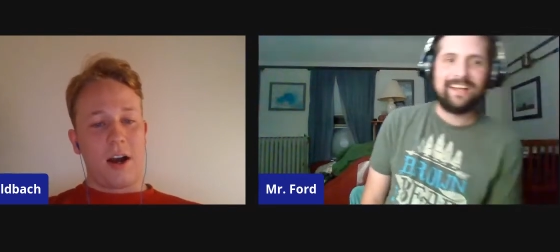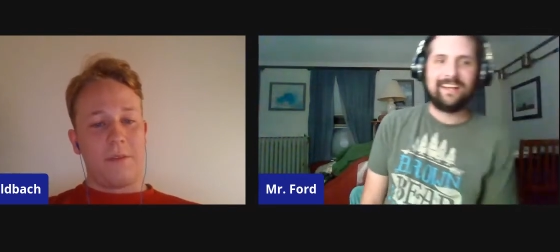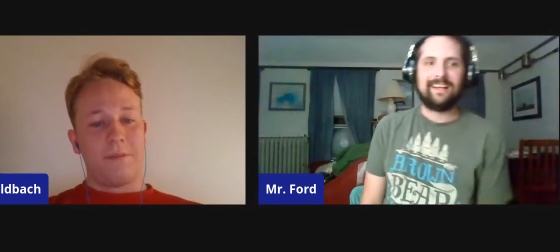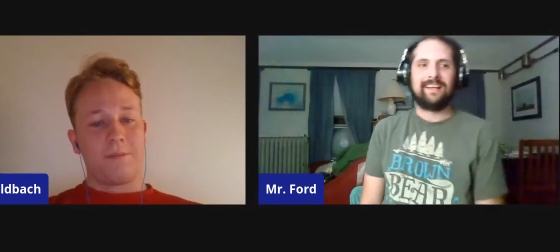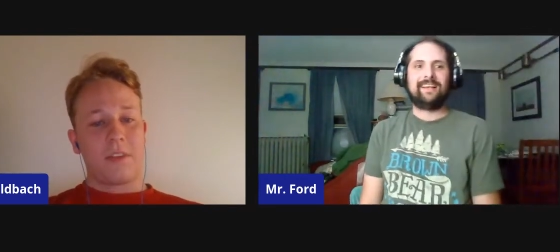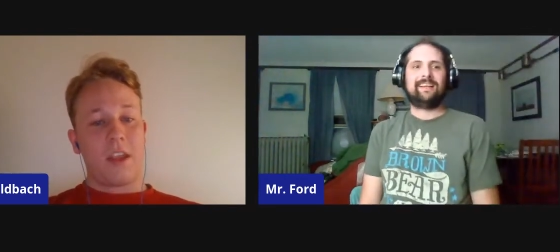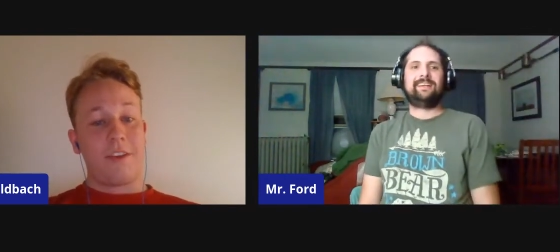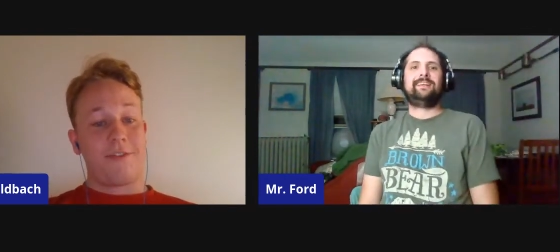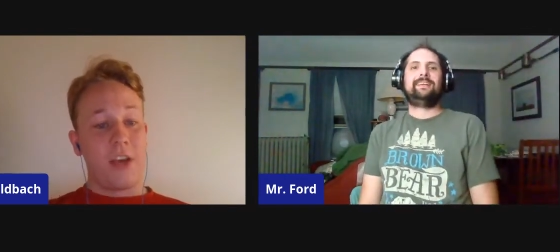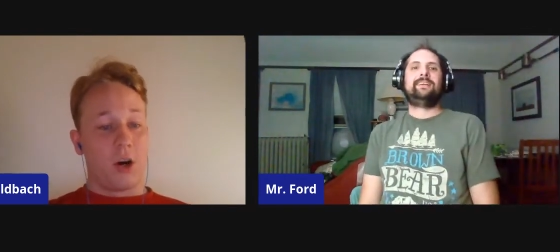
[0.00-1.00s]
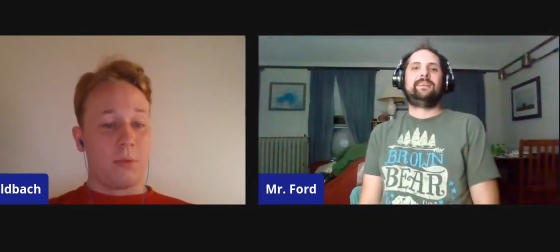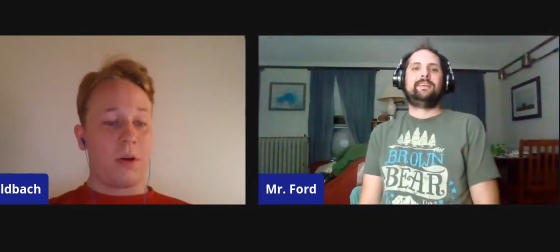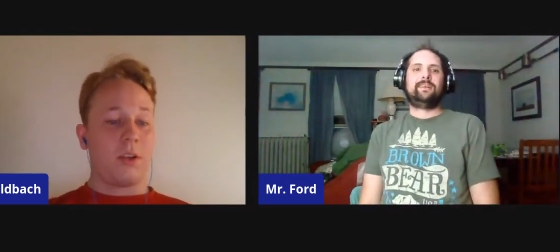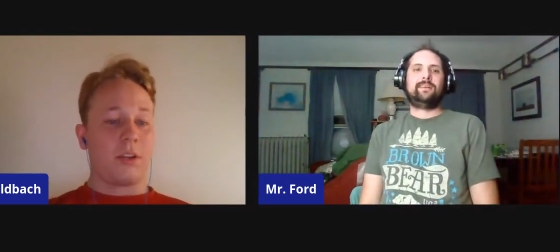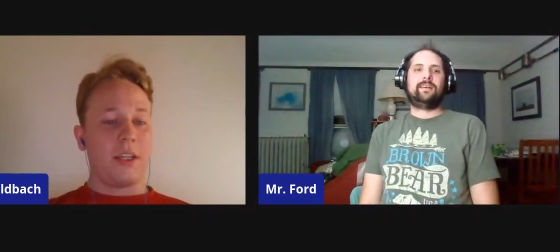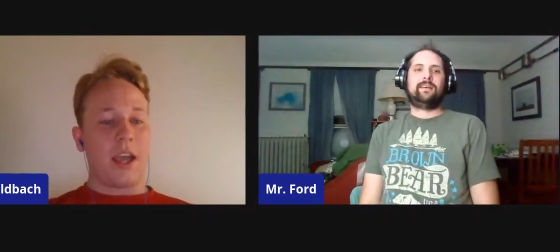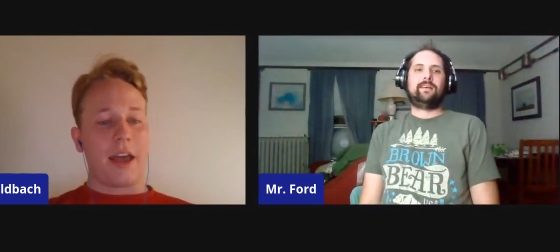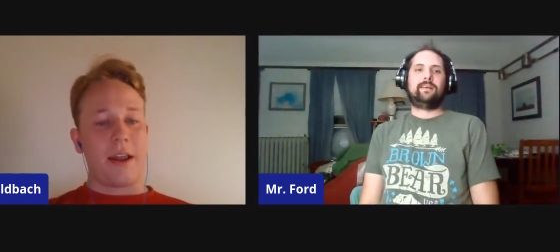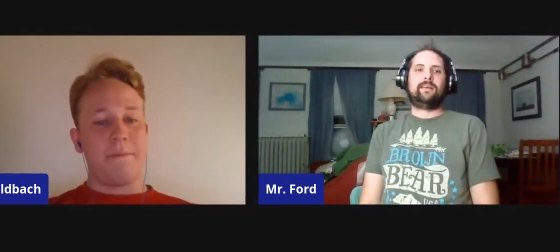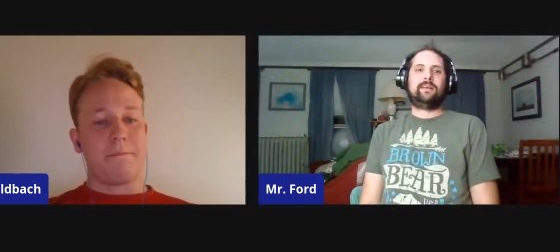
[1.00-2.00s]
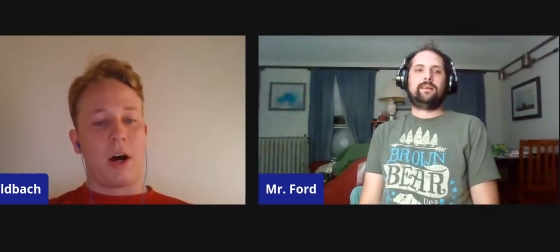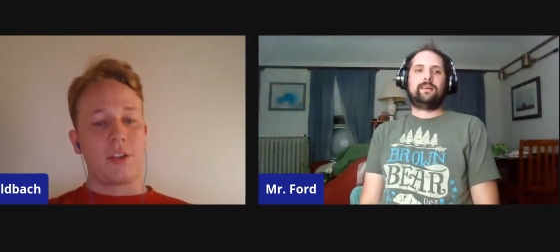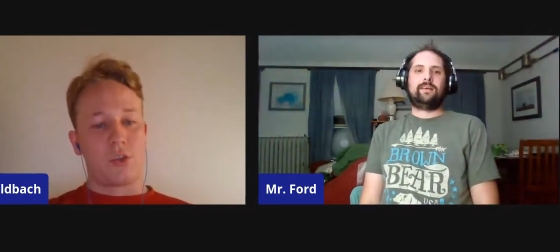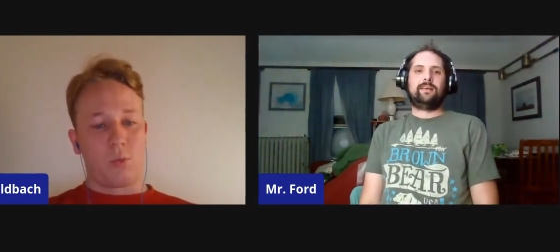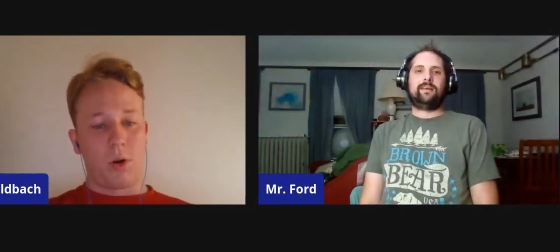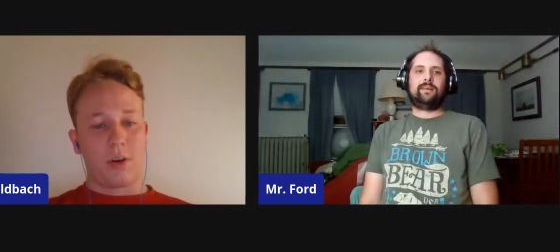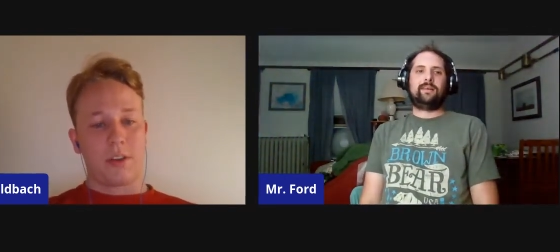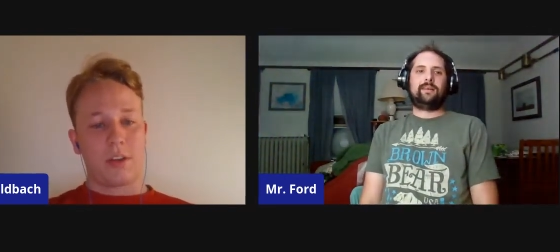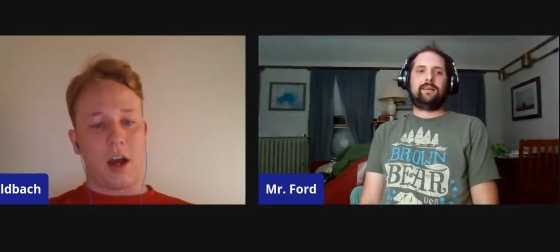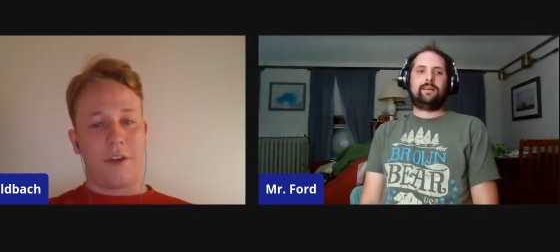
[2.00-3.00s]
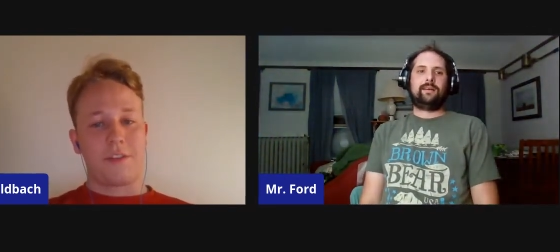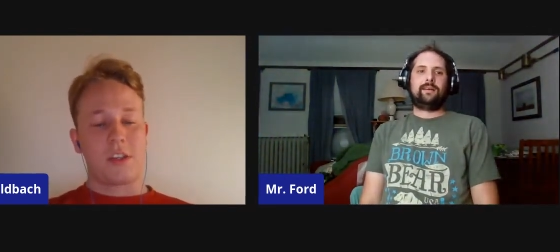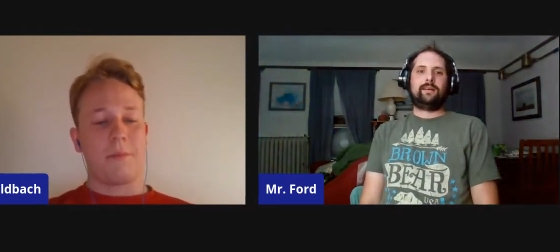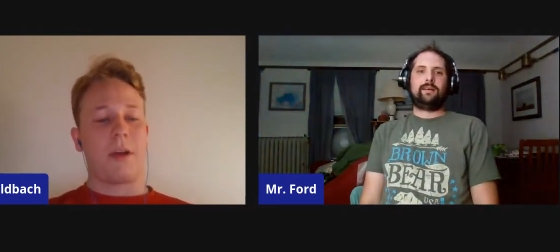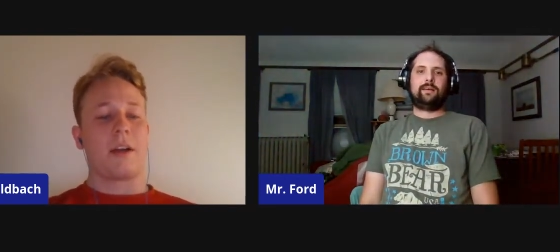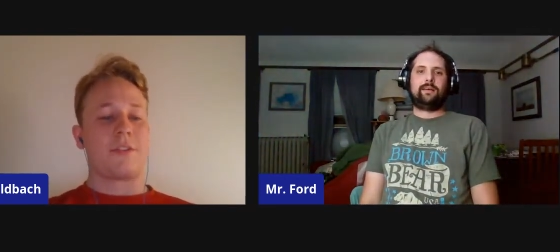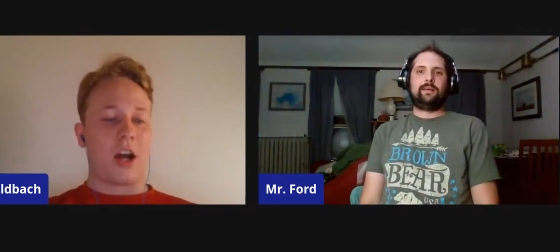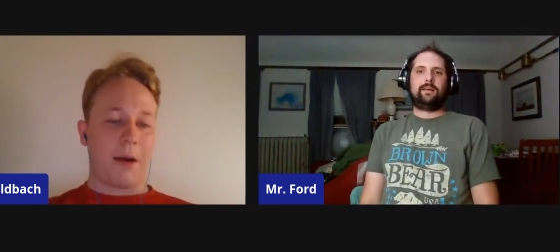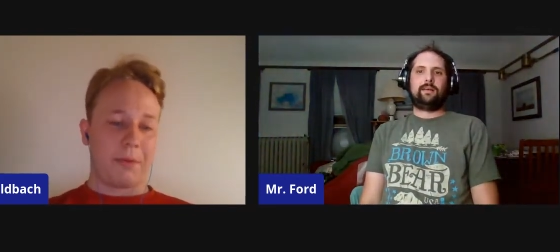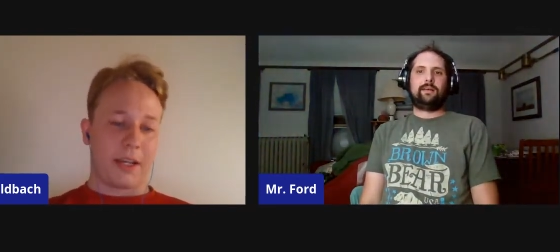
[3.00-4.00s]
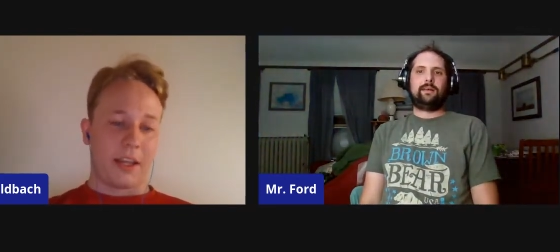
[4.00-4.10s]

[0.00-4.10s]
Speaker 1: um, film looking at a month's worth of some kind of topic.